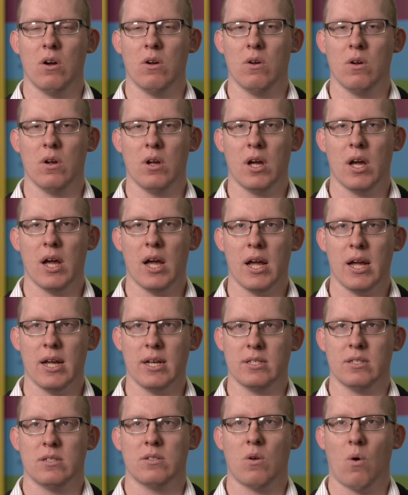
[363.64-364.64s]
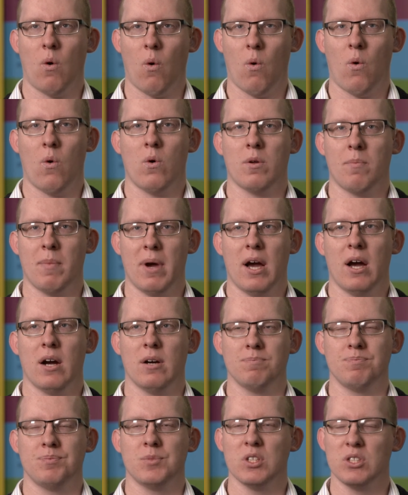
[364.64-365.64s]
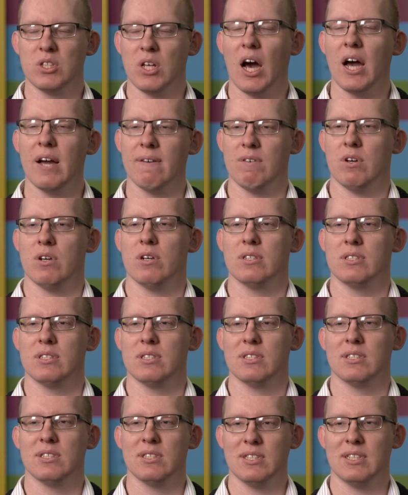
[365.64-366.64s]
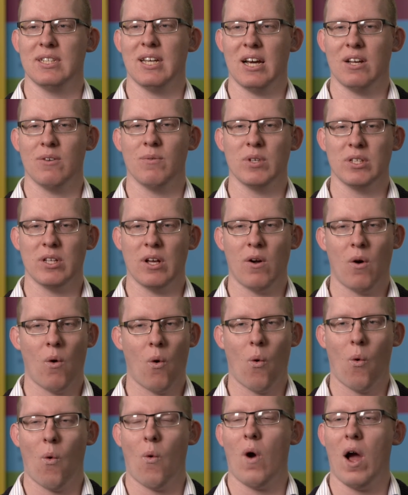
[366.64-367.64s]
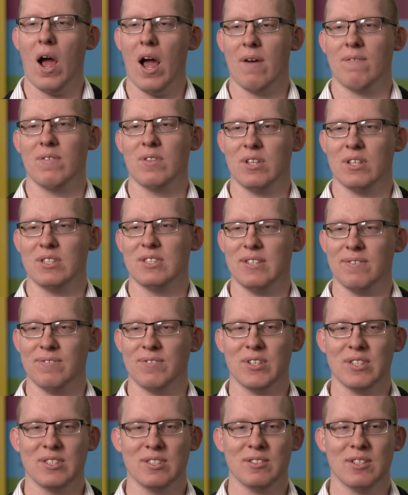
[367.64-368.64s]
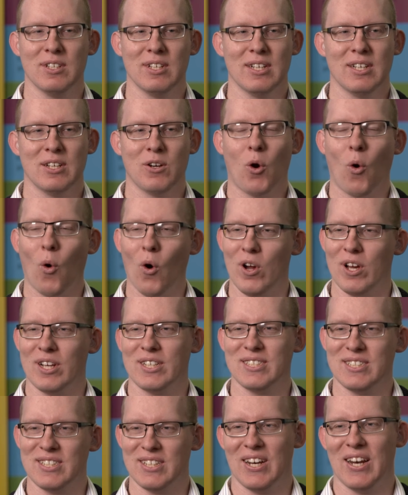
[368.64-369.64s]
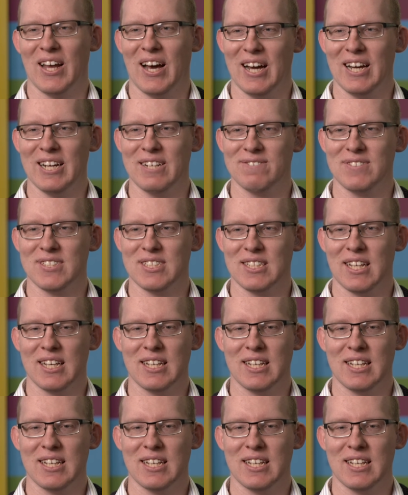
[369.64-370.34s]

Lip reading: So it's all about the diverse and that we all have the different quirks of lives.